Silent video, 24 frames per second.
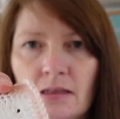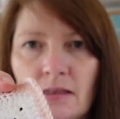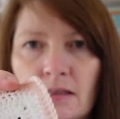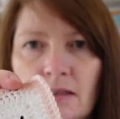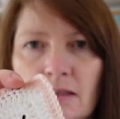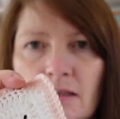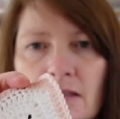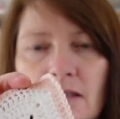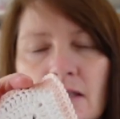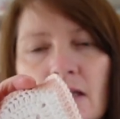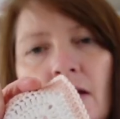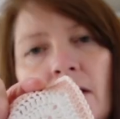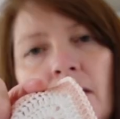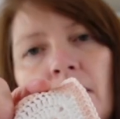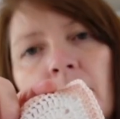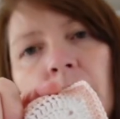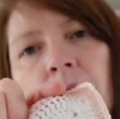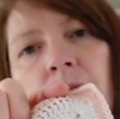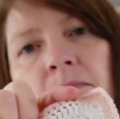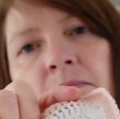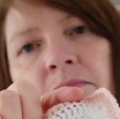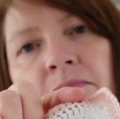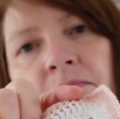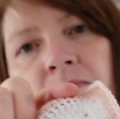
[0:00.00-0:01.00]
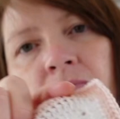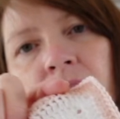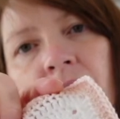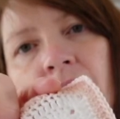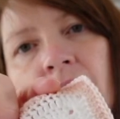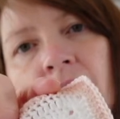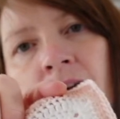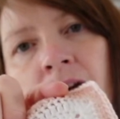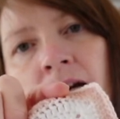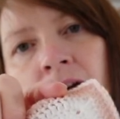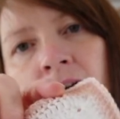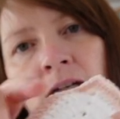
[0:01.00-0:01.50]
So
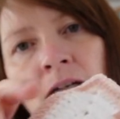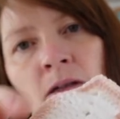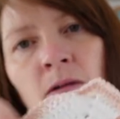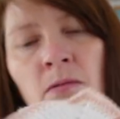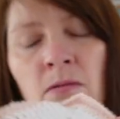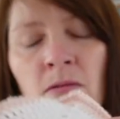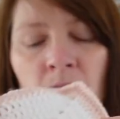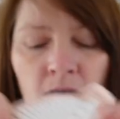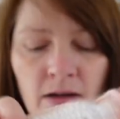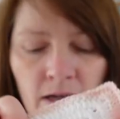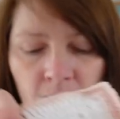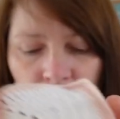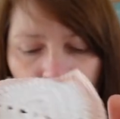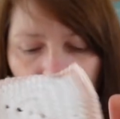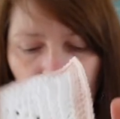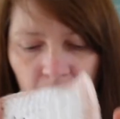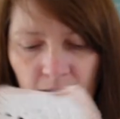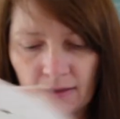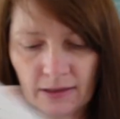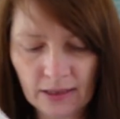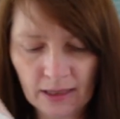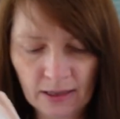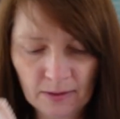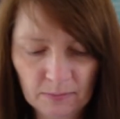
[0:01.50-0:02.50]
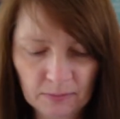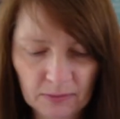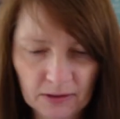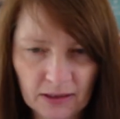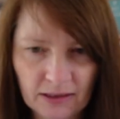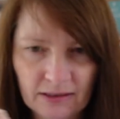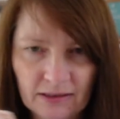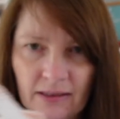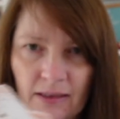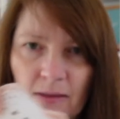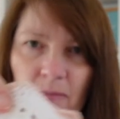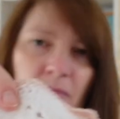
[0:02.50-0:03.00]
yeah, I quite like that, but
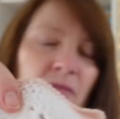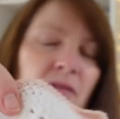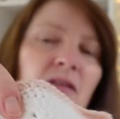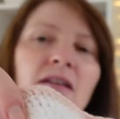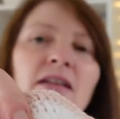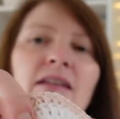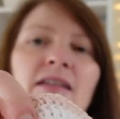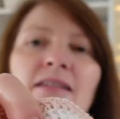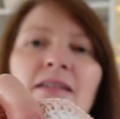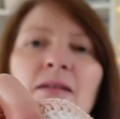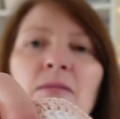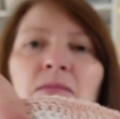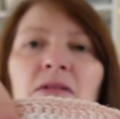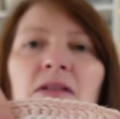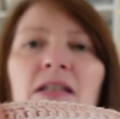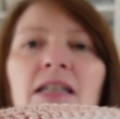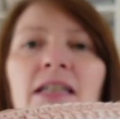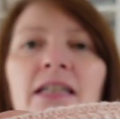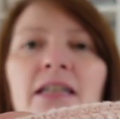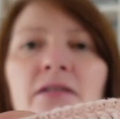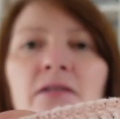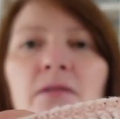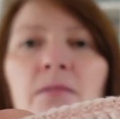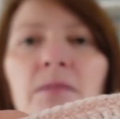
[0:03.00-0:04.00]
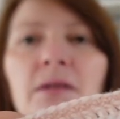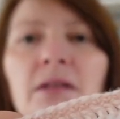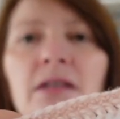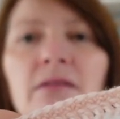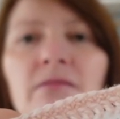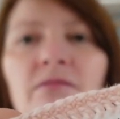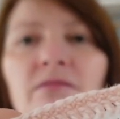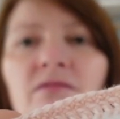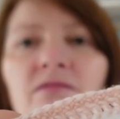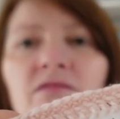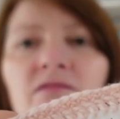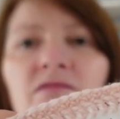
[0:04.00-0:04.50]
it seems a little bit
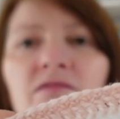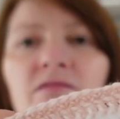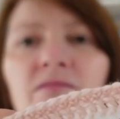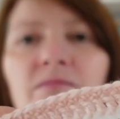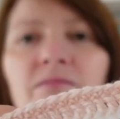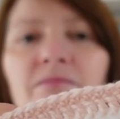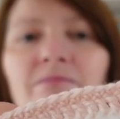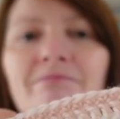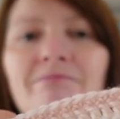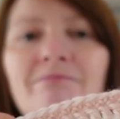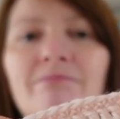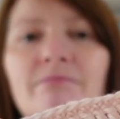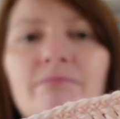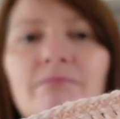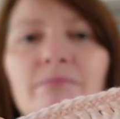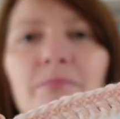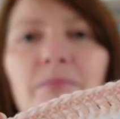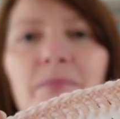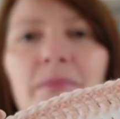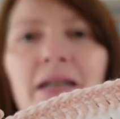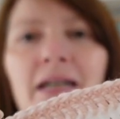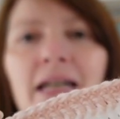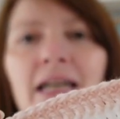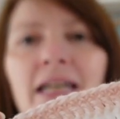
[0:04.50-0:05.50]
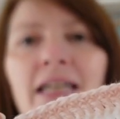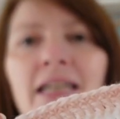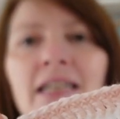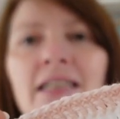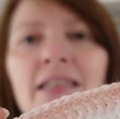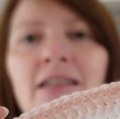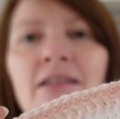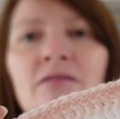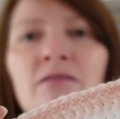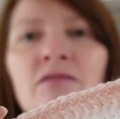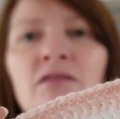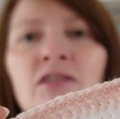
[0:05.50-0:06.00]

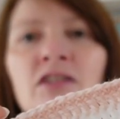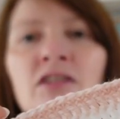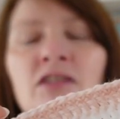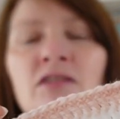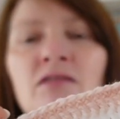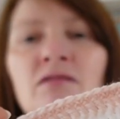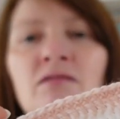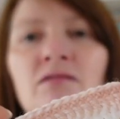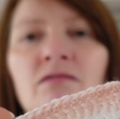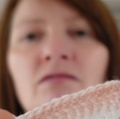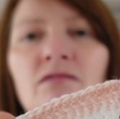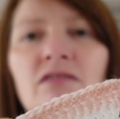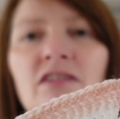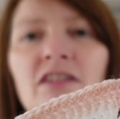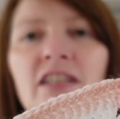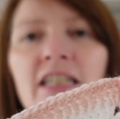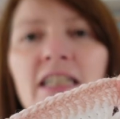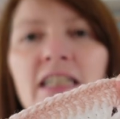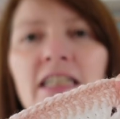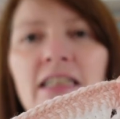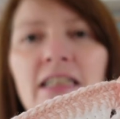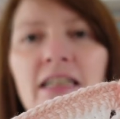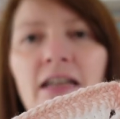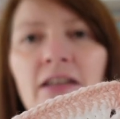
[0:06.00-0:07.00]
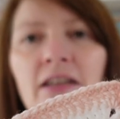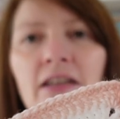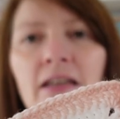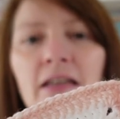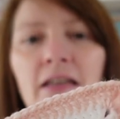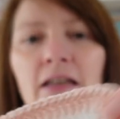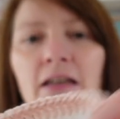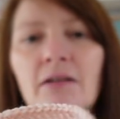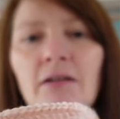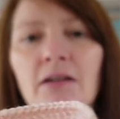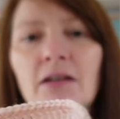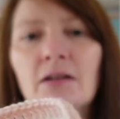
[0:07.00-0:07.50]
plain and really nothing
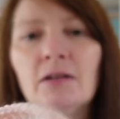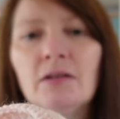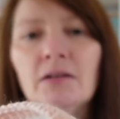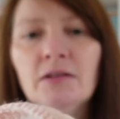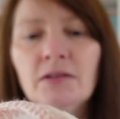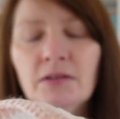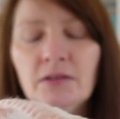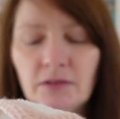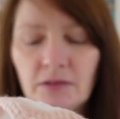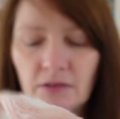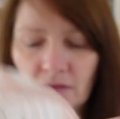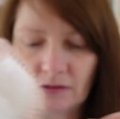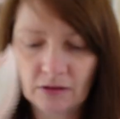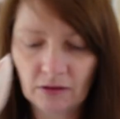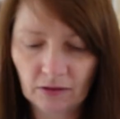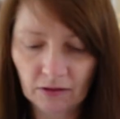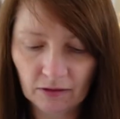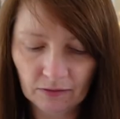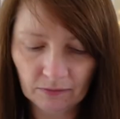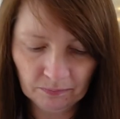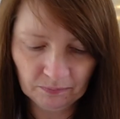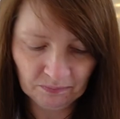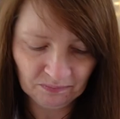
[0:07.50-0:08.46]
going on, so...